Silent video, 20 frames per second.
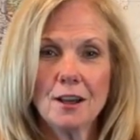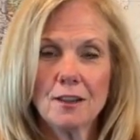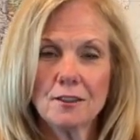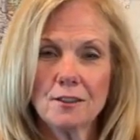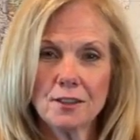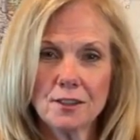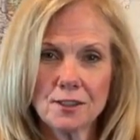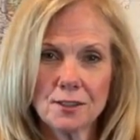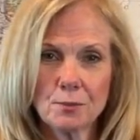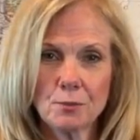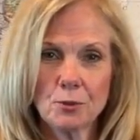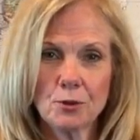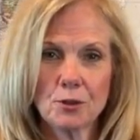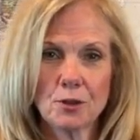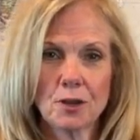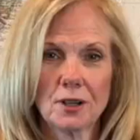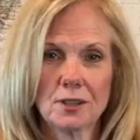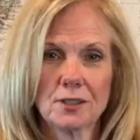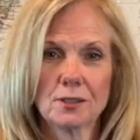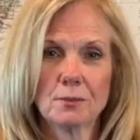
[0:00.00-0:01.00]
This
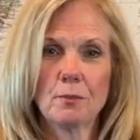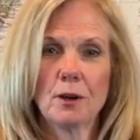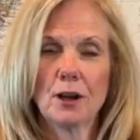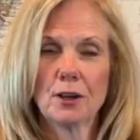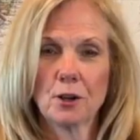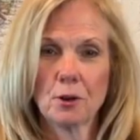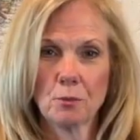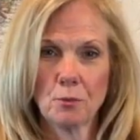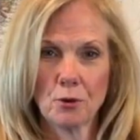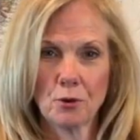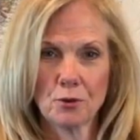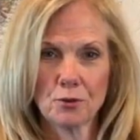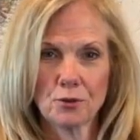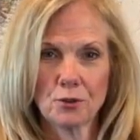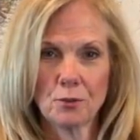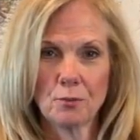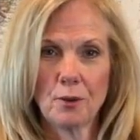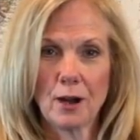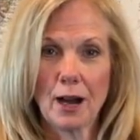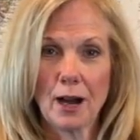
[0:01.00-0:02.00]
book is about your
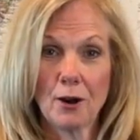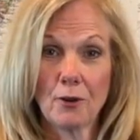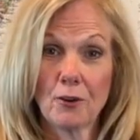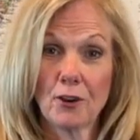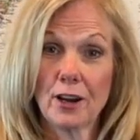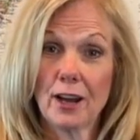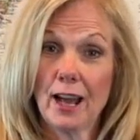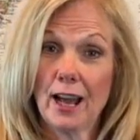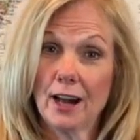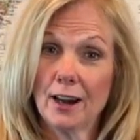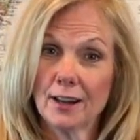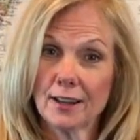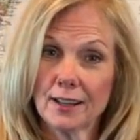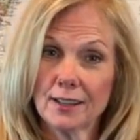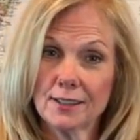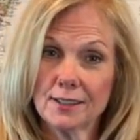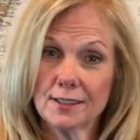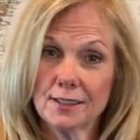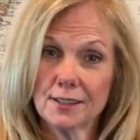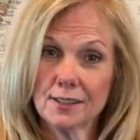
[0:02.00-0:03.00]
personal power and how it
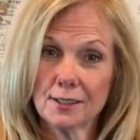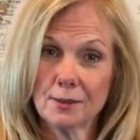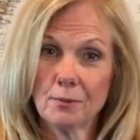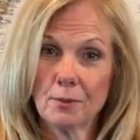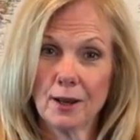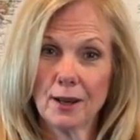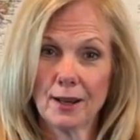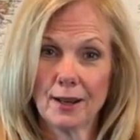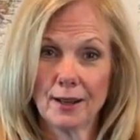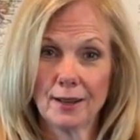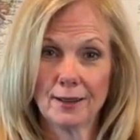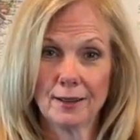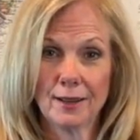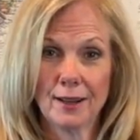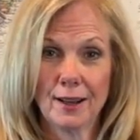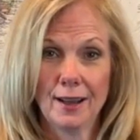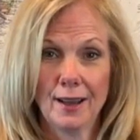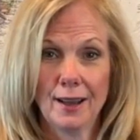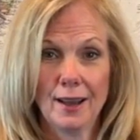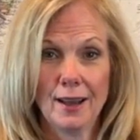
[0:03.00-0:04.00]
gets dissipated
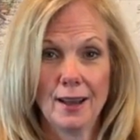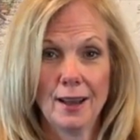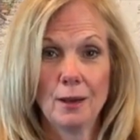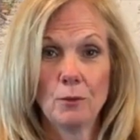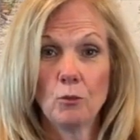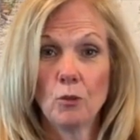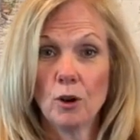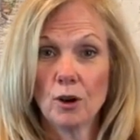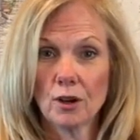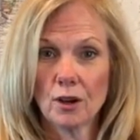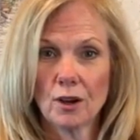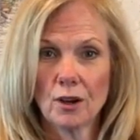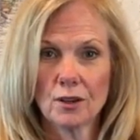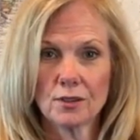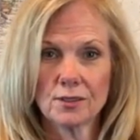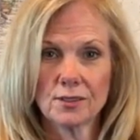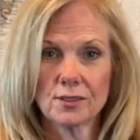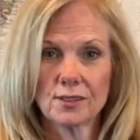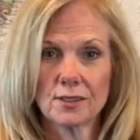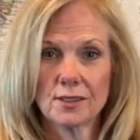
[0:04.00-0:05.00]
and what
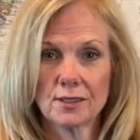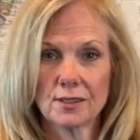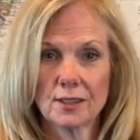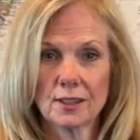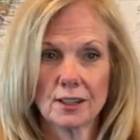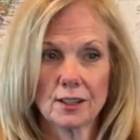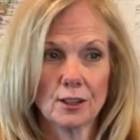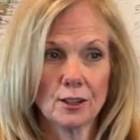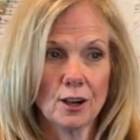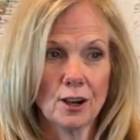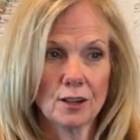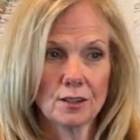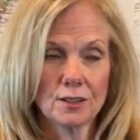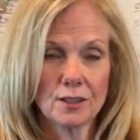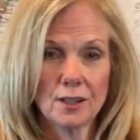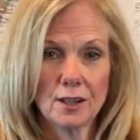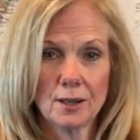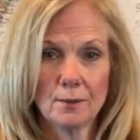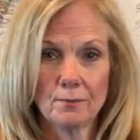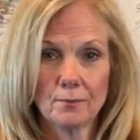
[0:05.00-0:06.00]
causes it to get
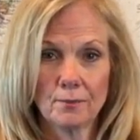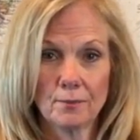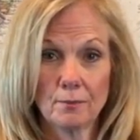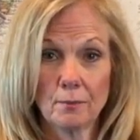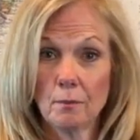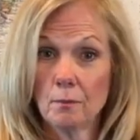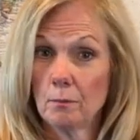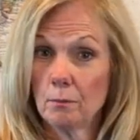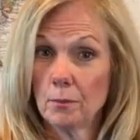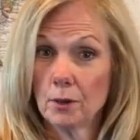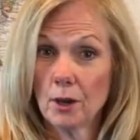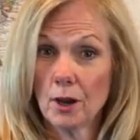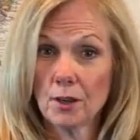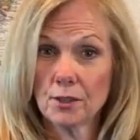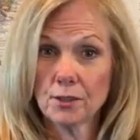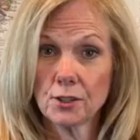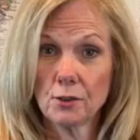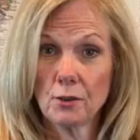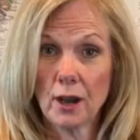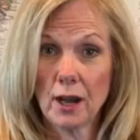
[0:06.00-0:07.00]
locked up, but
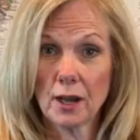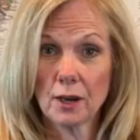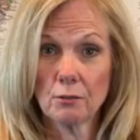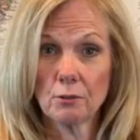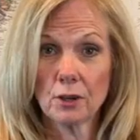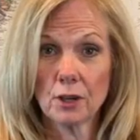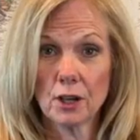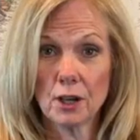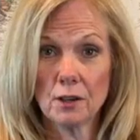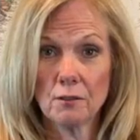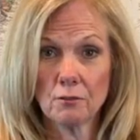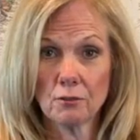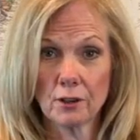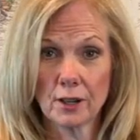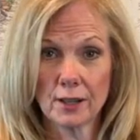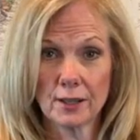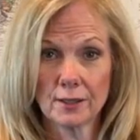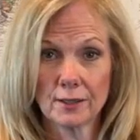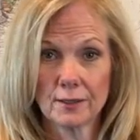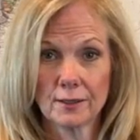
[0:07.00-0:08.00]
also how to recover
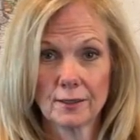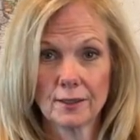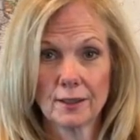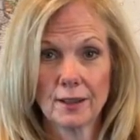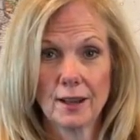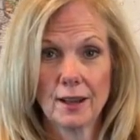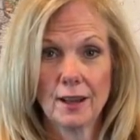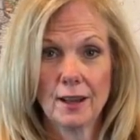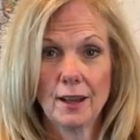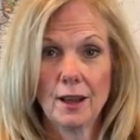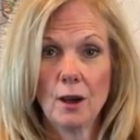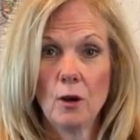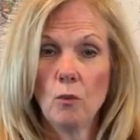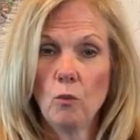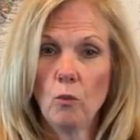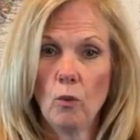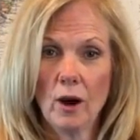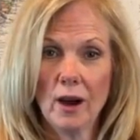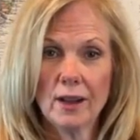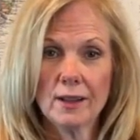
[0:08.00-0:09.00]
it.
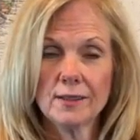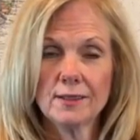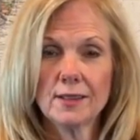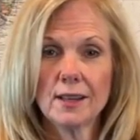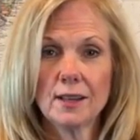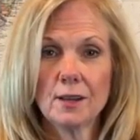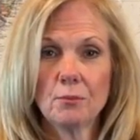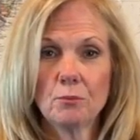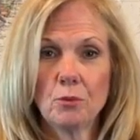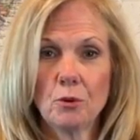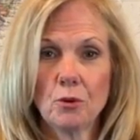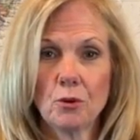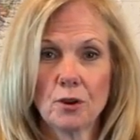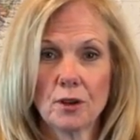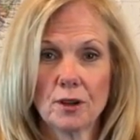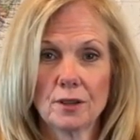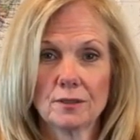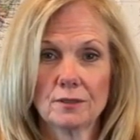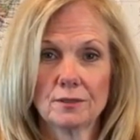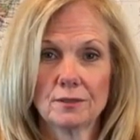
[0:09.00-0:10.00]
Why is that
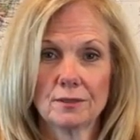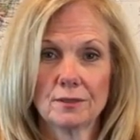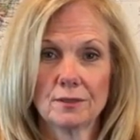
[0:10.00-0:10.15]
important?